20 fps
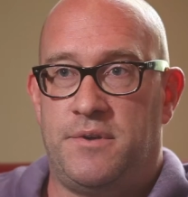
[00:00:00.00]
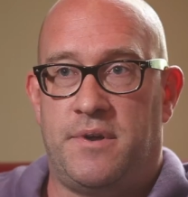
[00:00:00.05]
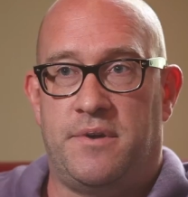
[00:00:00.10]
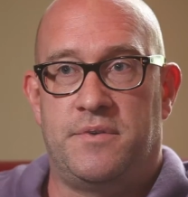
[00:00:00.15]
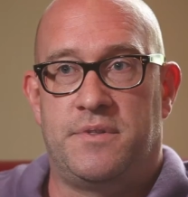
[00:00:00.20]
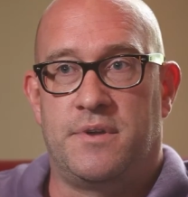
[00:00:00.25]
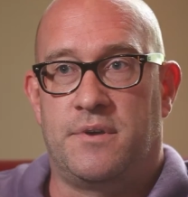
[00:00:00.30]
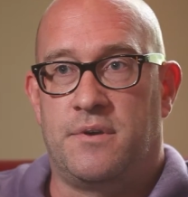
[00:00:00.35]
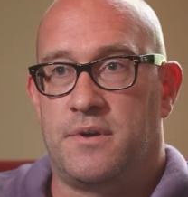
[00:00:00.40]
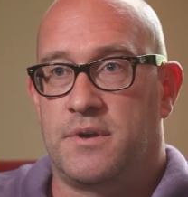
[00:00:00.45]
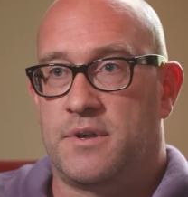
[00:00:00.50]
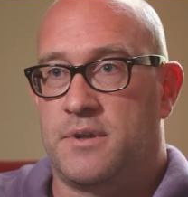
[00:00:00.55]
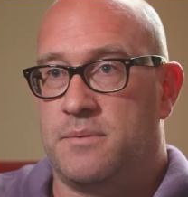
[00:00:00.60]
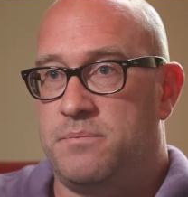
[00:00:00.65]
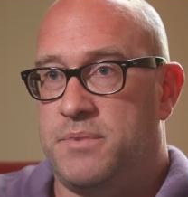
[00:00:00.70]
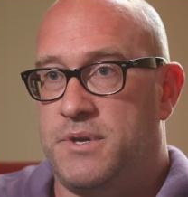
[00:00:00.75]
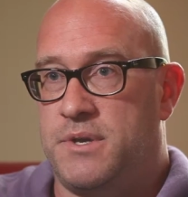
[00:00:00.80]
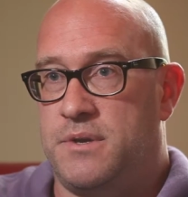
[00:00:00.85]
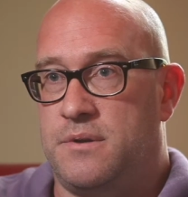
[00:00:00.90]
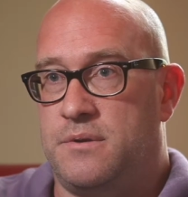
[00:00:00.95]
everything on a
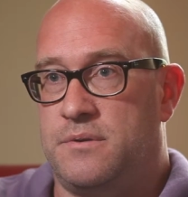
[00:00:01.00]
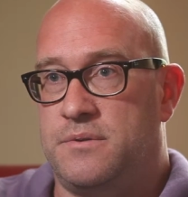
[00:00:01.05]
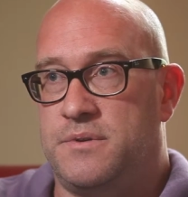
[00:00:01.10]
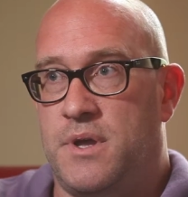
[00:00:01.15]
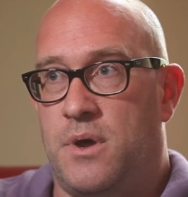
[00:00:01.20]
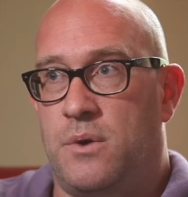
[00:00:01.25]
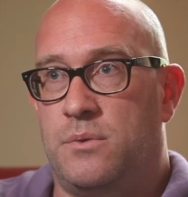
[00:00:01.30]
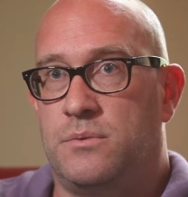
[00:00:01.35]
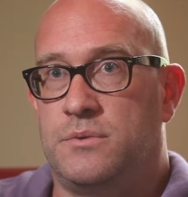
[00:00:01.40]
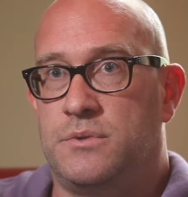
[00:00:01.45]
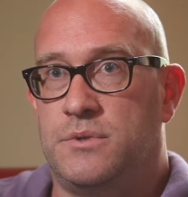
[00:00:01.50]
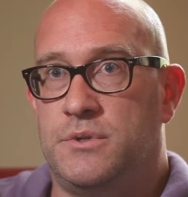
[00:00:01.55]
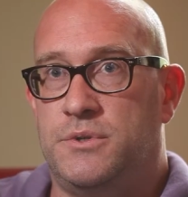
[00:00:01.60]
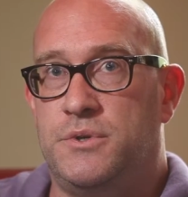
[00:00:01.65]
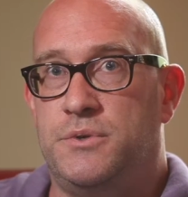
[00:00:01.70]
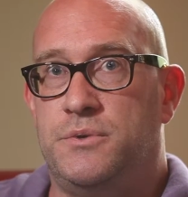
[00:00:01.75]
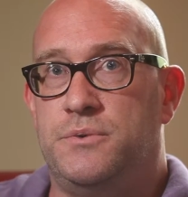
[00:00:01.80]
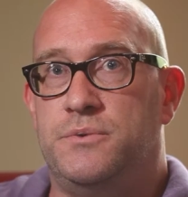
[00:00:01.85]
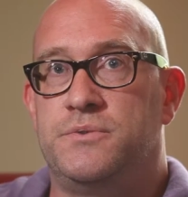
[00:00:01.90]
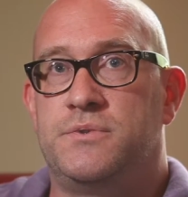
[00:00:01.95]
computer. Don't
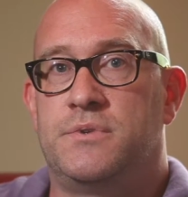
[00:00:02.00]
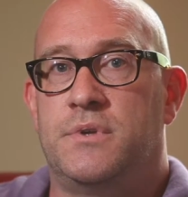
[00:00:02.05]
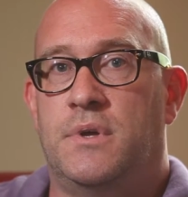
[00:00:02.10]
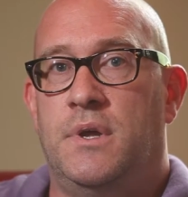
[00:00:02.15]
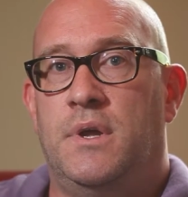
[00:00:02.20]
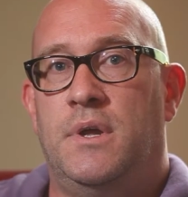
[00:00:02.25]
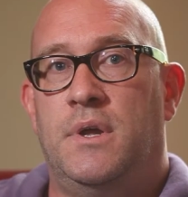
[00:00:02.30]
lose